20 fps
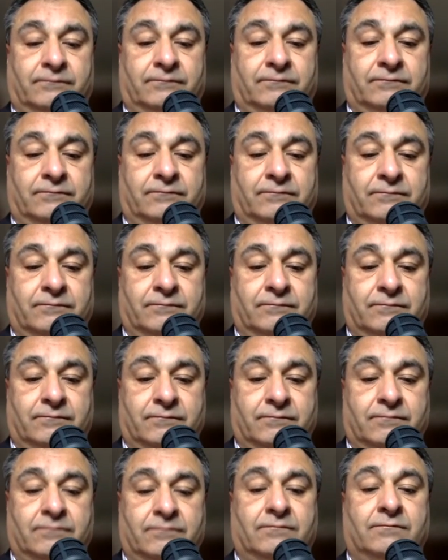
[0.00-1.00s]

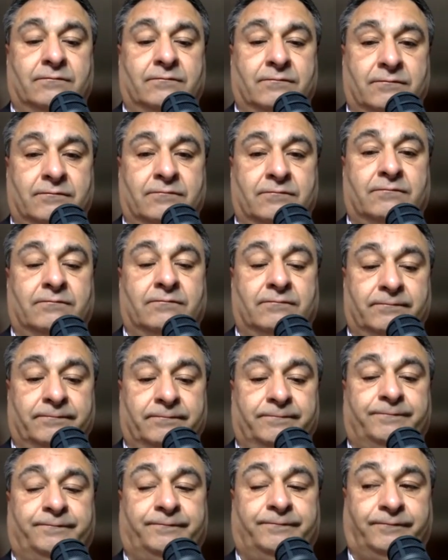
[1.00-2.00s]

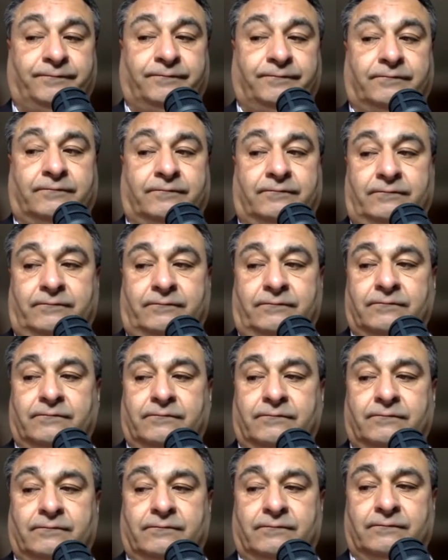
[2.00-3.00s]

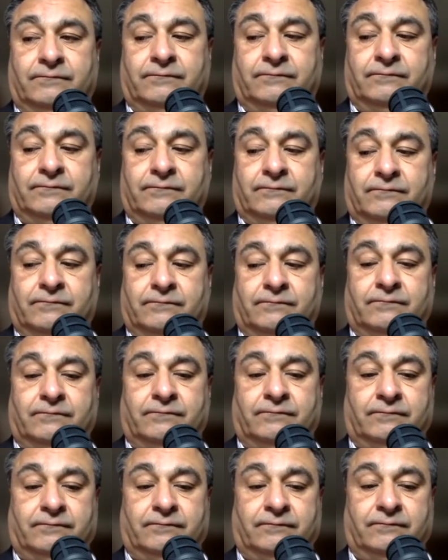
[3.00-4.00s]

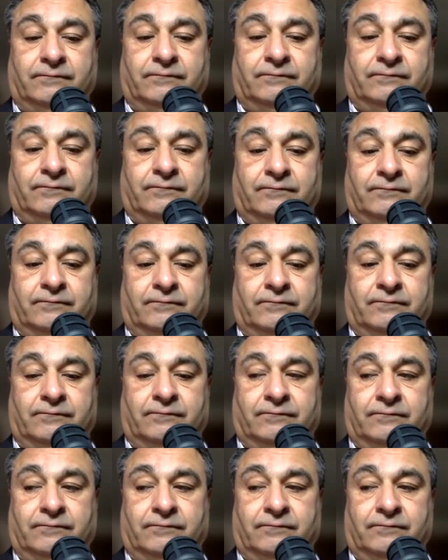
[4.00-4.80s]
No words are spoken by the person on screen.